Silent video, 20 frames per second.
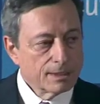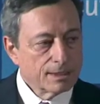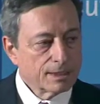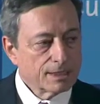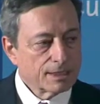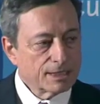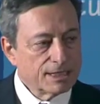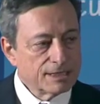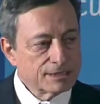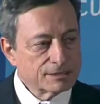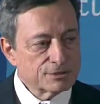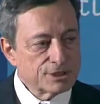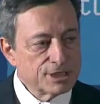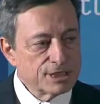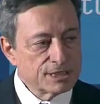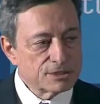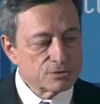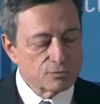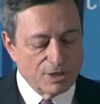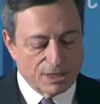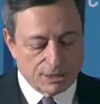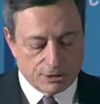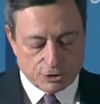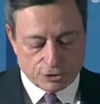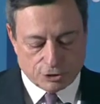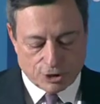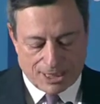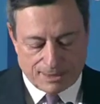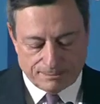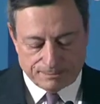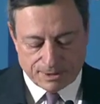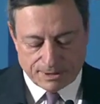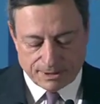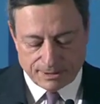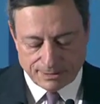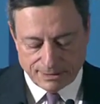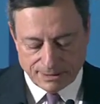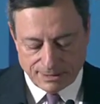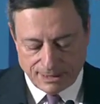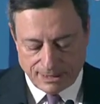Countries were
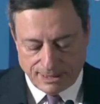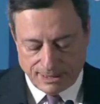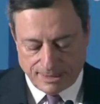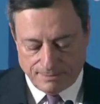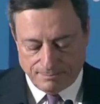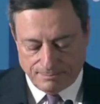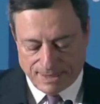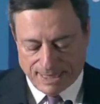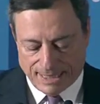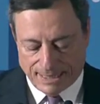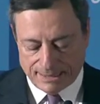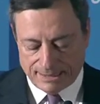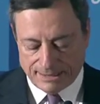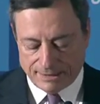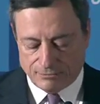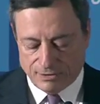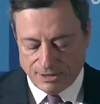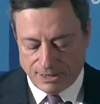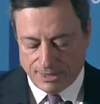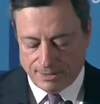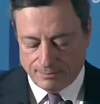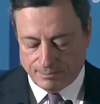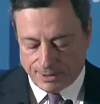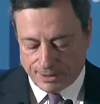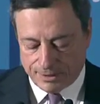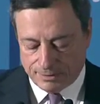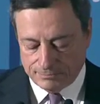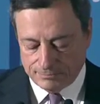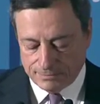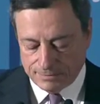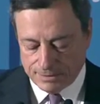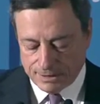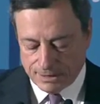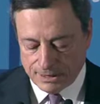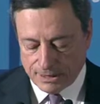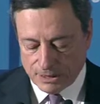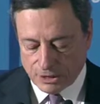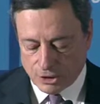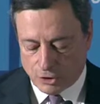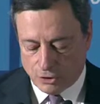trapped in a bad equilibrium
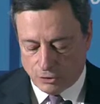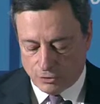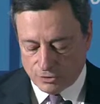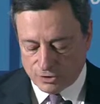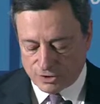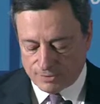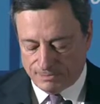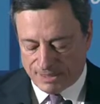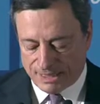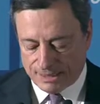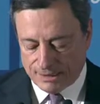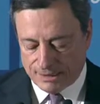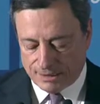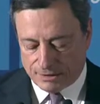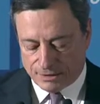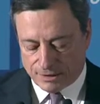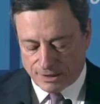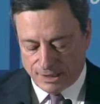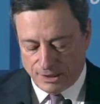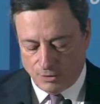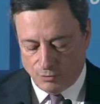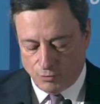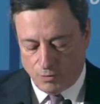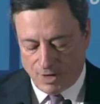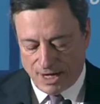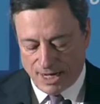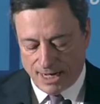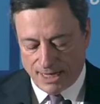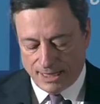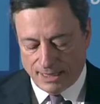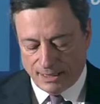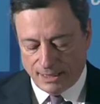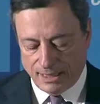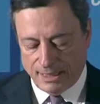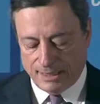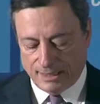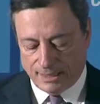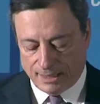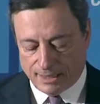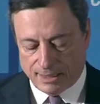caused by the three-way
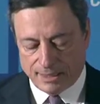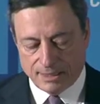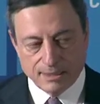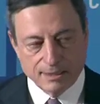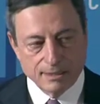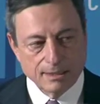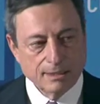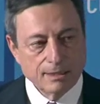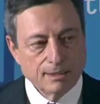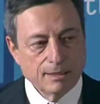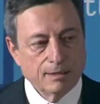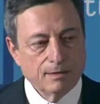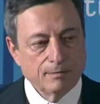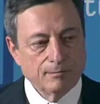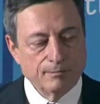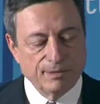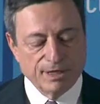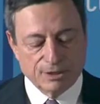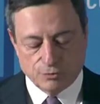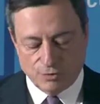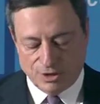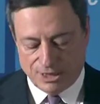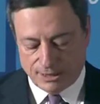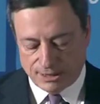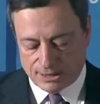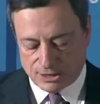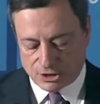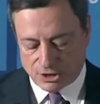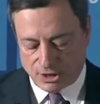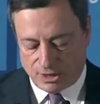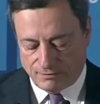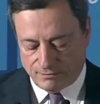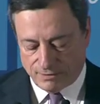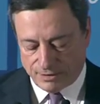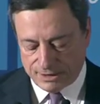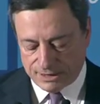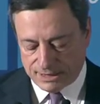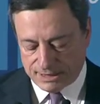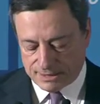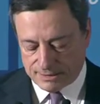link between
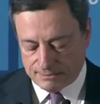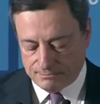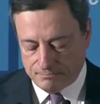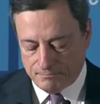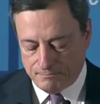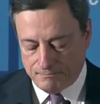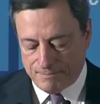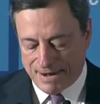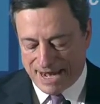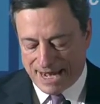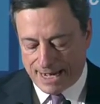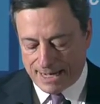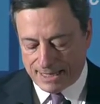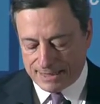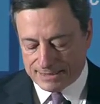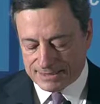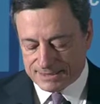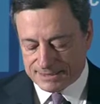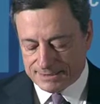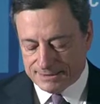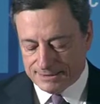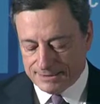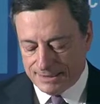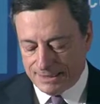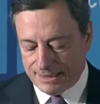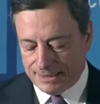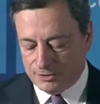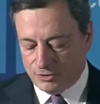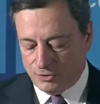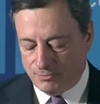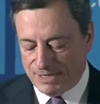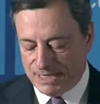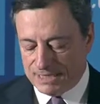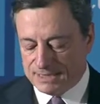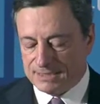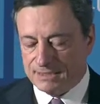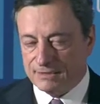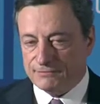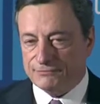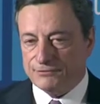sovereigns, banks, and
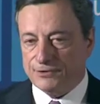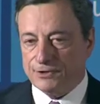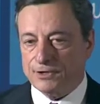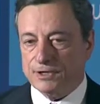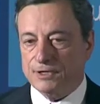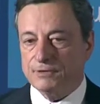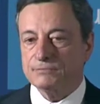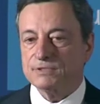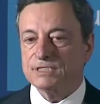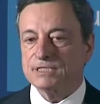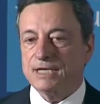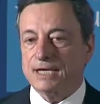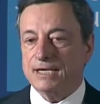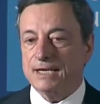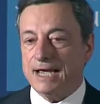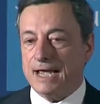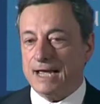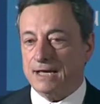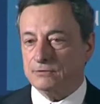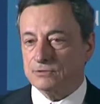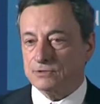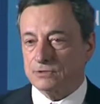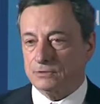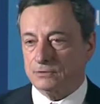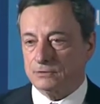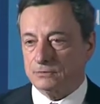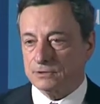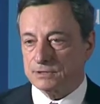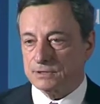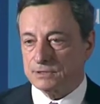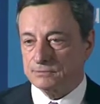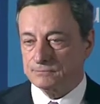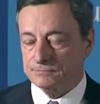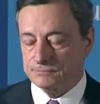domestic firms and households.